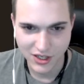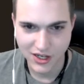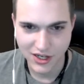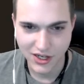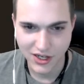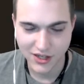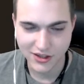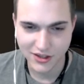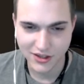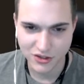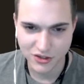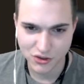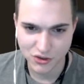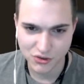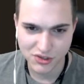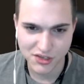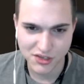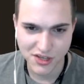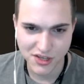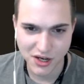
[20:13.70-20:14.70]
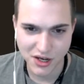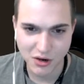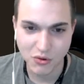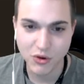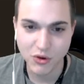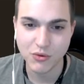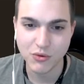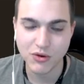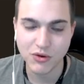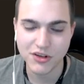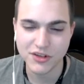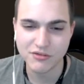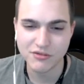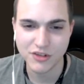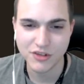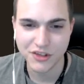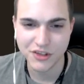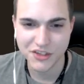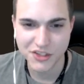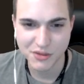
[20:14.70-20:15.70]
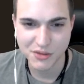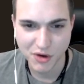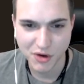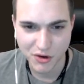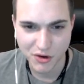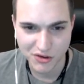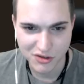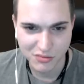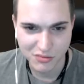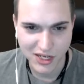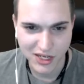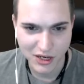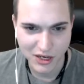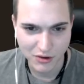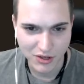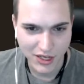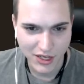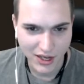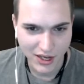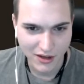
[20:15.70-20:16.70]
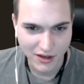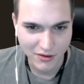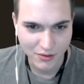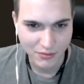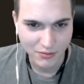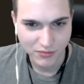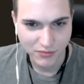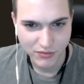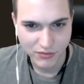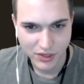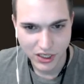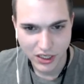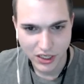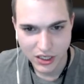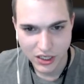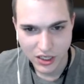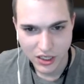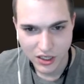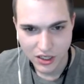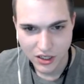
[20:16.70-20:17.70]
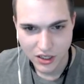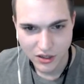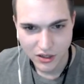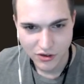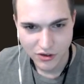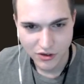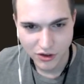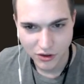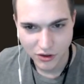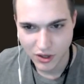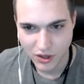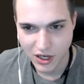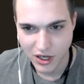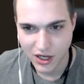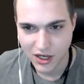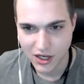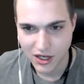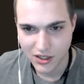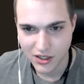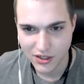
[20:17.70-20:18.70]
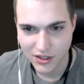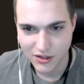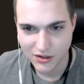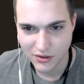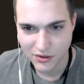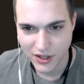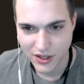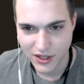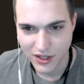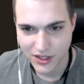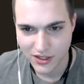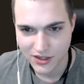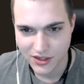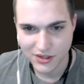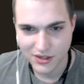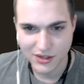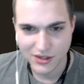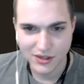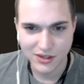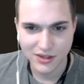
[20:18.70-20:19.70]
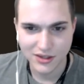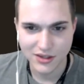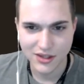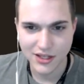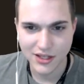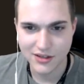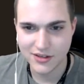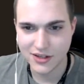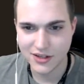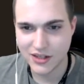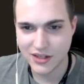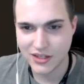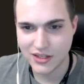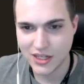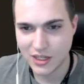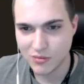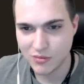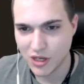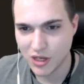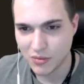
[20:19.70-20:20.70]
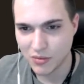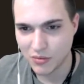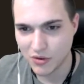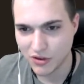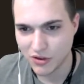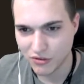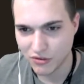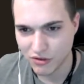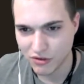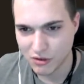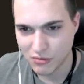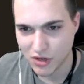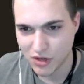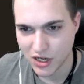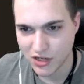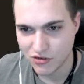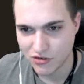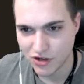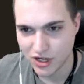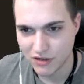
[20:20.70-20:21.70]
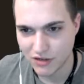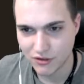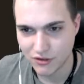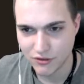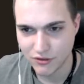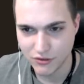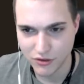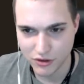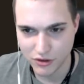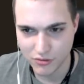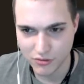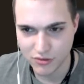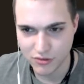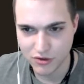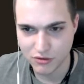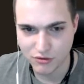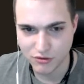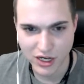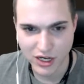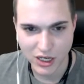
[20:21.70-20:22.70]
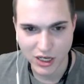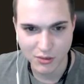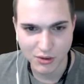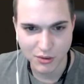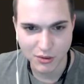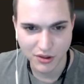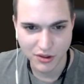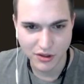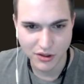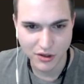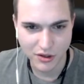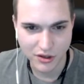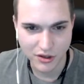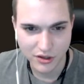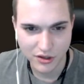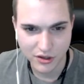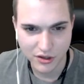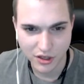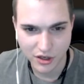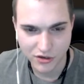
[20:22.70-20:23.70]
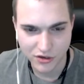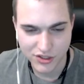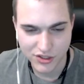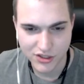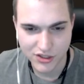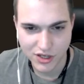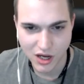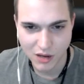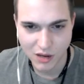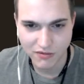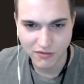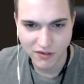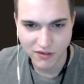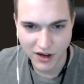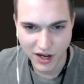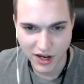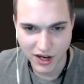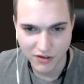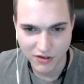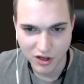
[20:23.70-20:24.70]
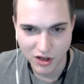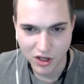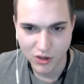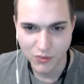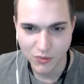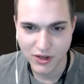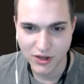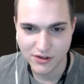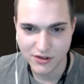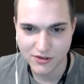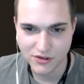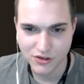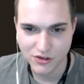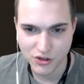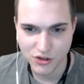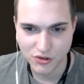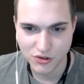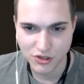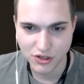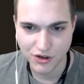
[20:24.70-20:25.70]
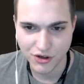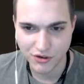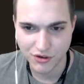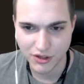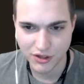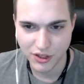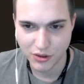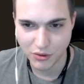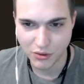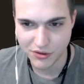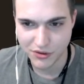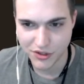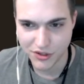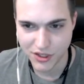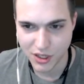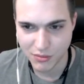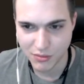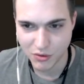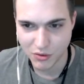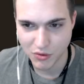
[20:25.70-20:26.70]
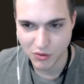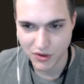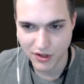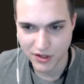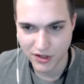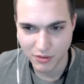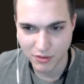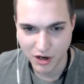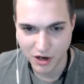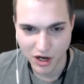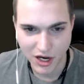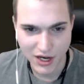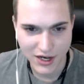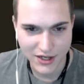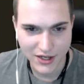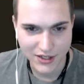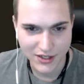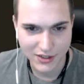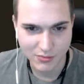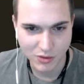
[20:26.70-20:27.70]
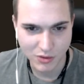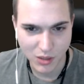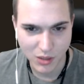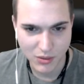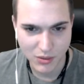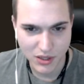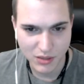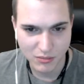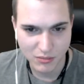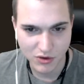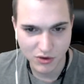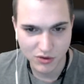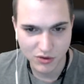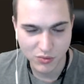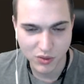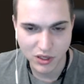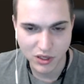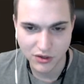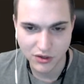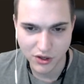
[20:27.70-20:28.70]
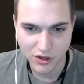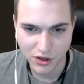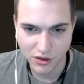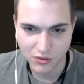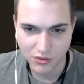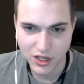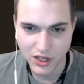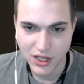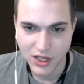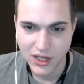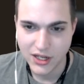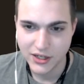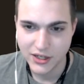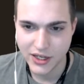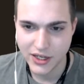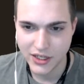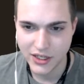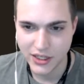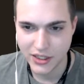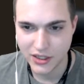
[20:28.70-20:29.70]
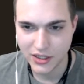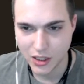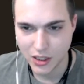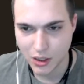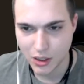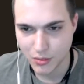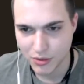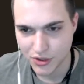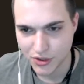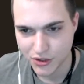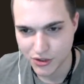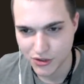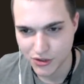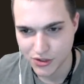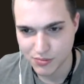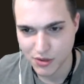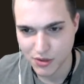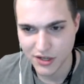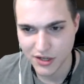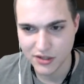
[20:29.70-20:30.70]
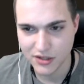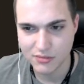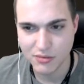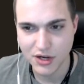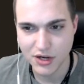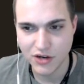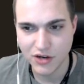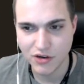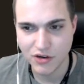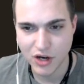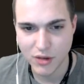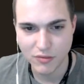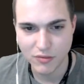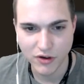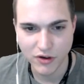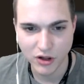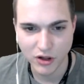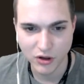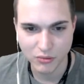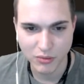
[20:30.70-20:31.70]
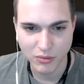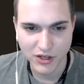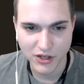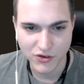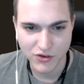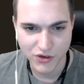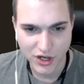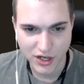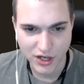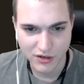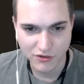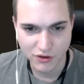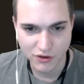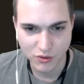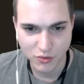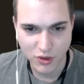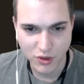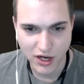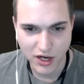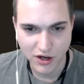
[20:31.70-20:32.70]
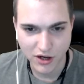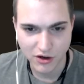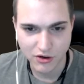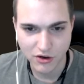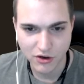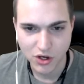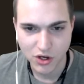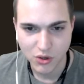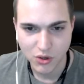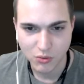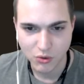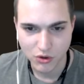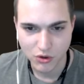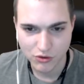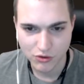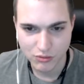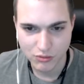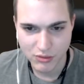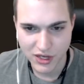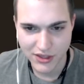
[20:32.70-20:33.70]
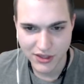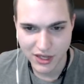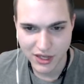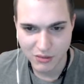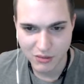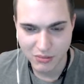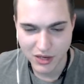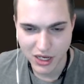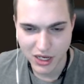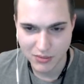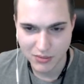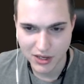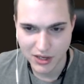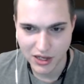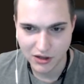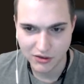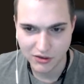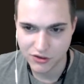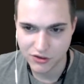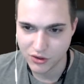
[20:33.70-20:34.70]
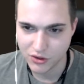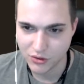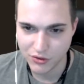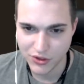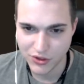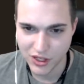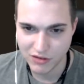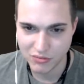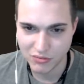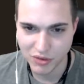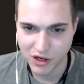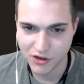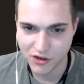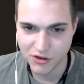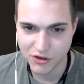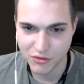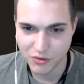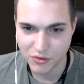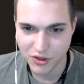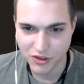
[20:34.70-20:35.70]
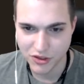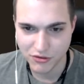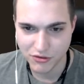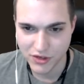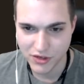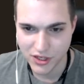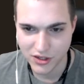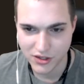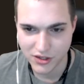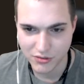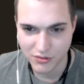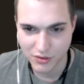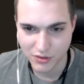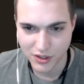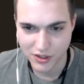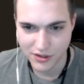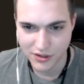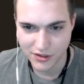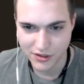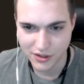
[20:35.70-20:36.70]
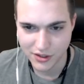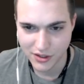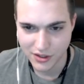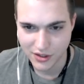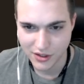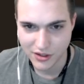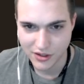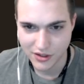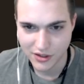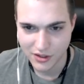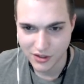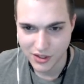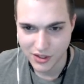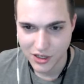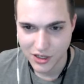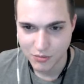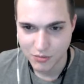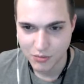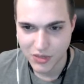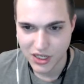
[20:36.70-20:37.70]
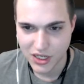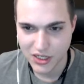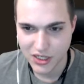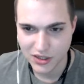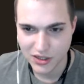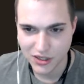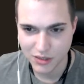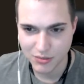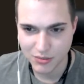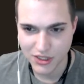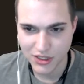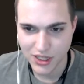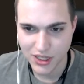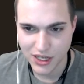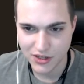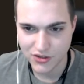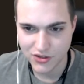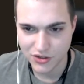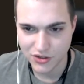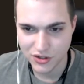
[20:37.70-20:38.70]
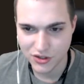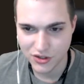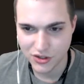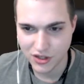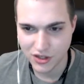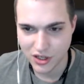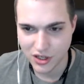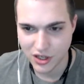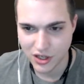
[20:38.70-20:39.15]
and then the news is out when it wasn't really supposed to be out yet. So they said they teamed up with 3 money transfer firms who rank among the largest top 5. Western Union currently holds the #1 spot and is probably the most well known. Taking the #2 spot is MoneyGram, followed by TransferWire, WorldRemit, then PayPal. So they've partnered with 3 of these ones, meaning potentially